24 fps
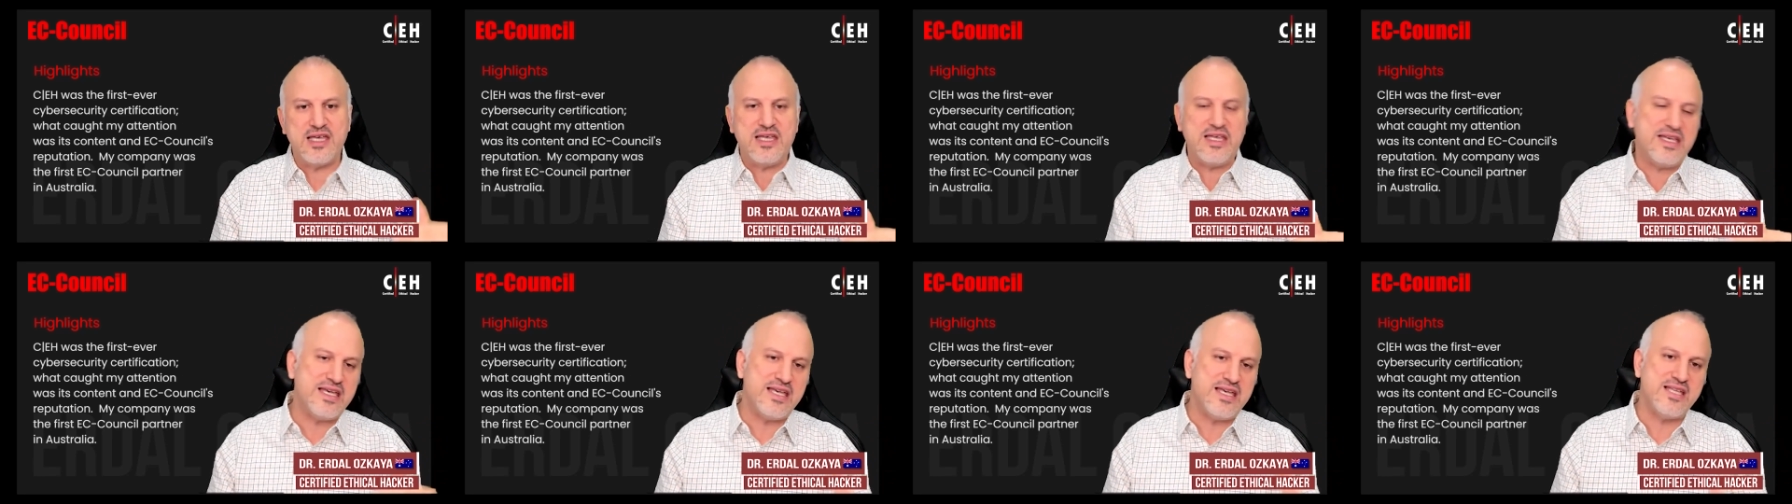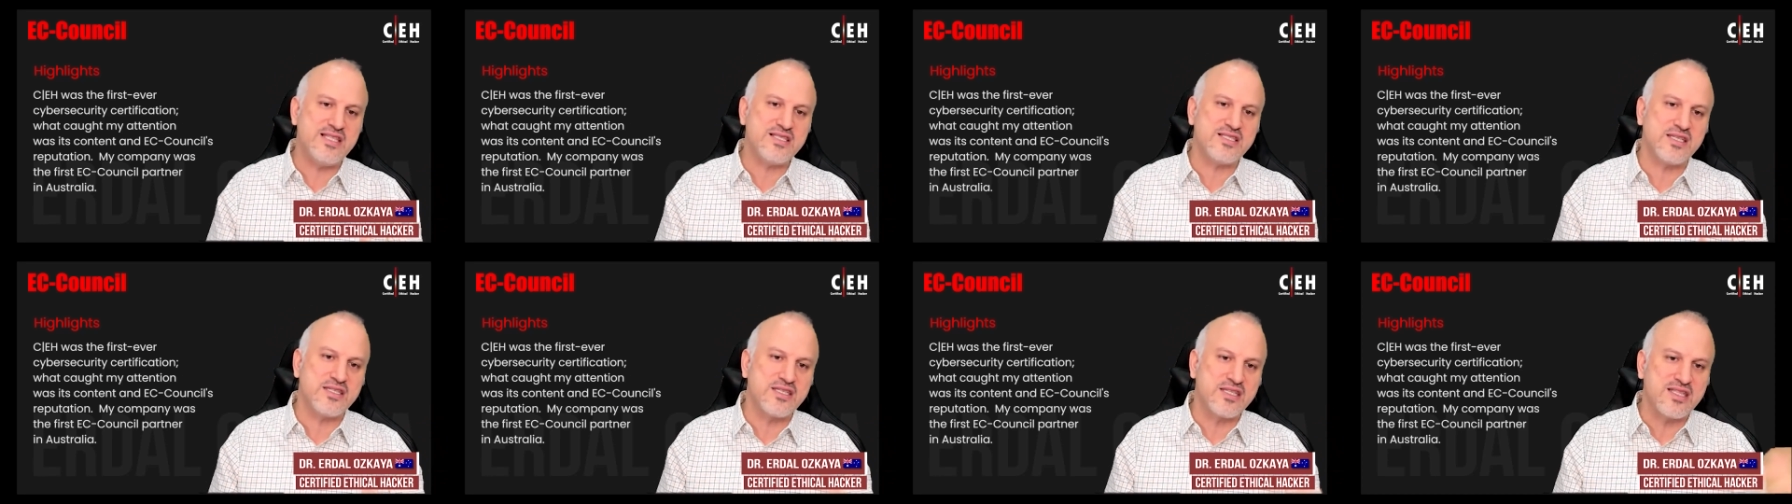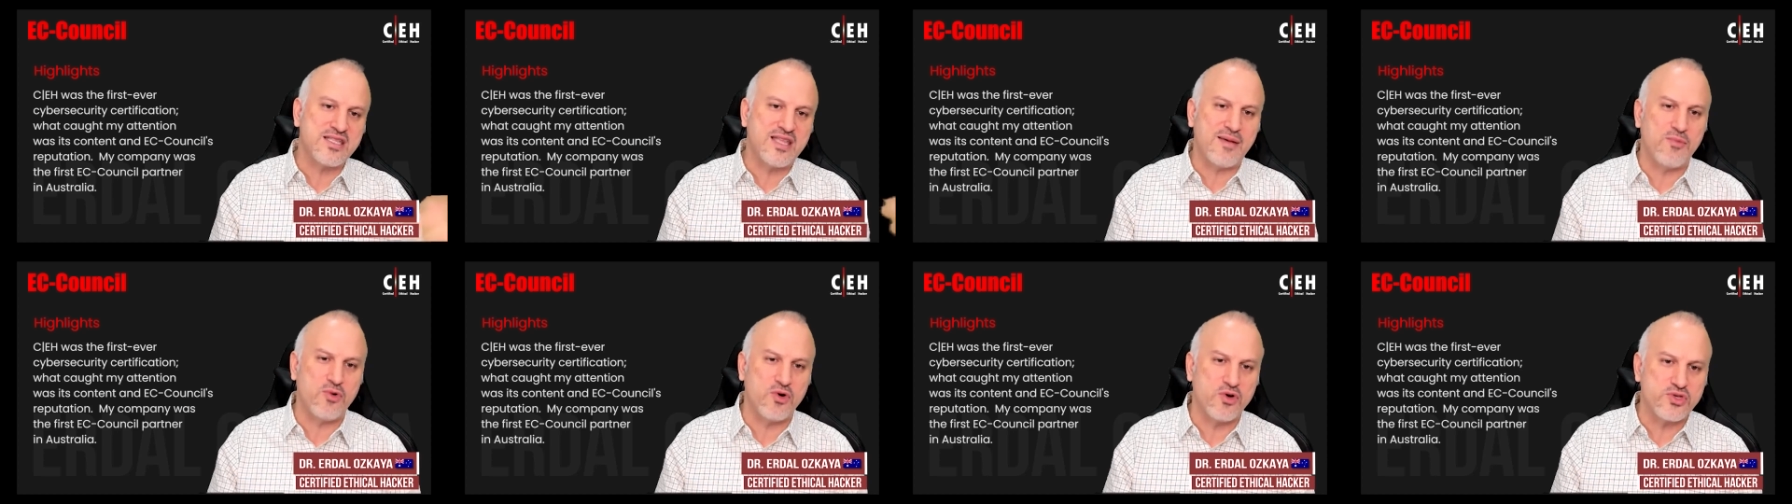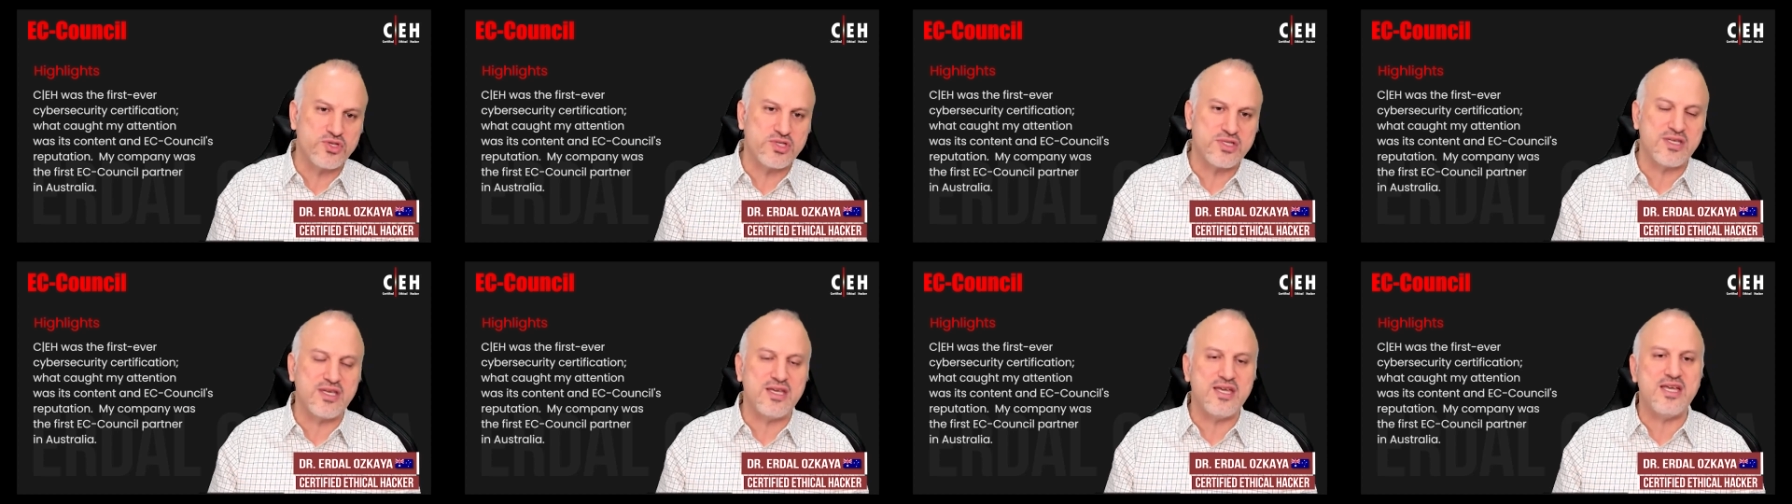into the
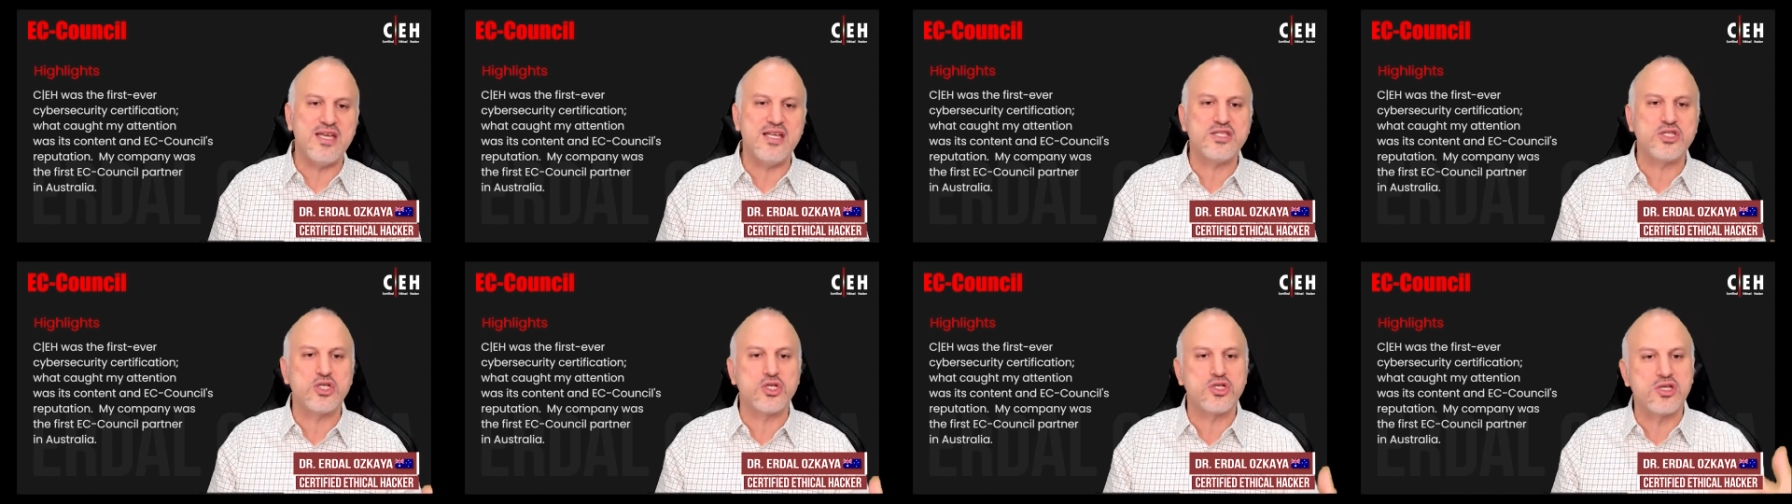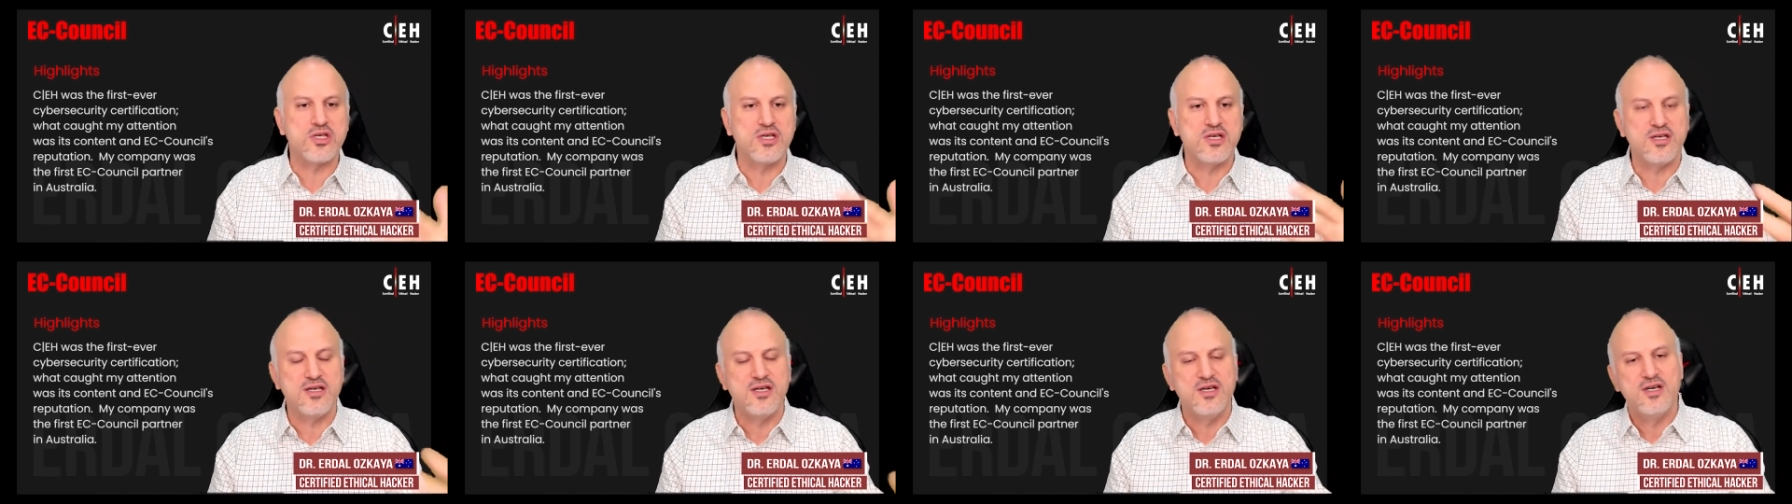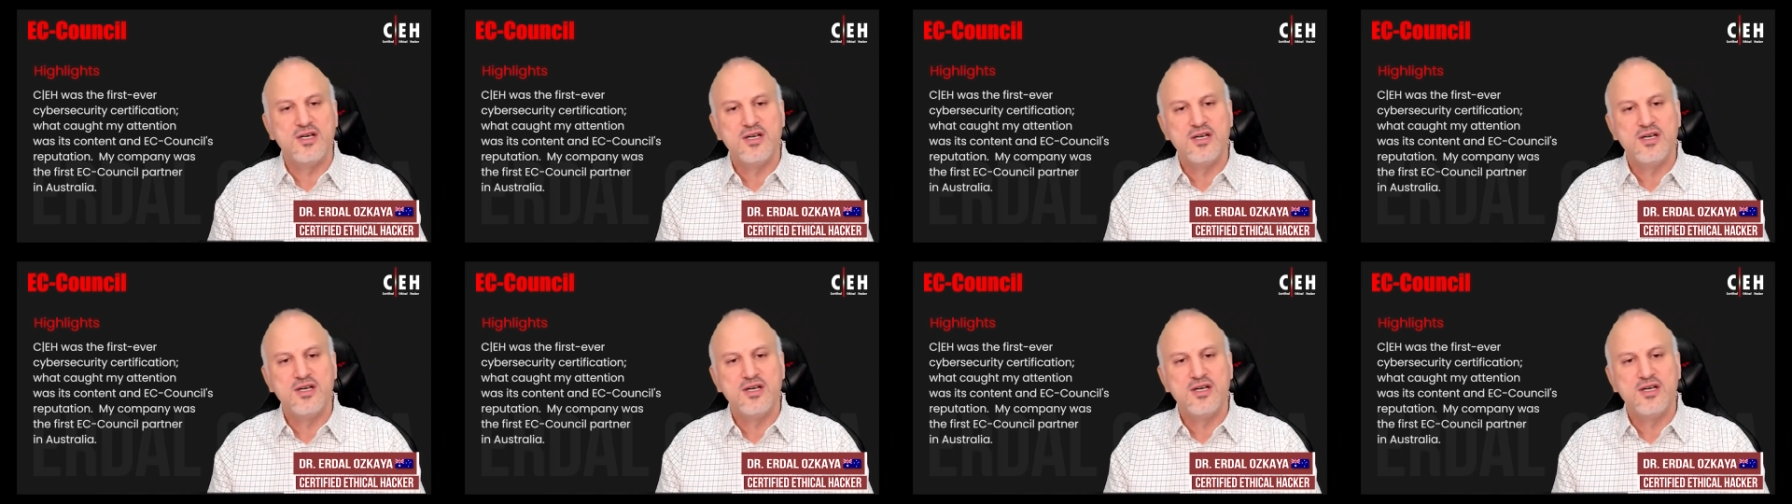demos, into the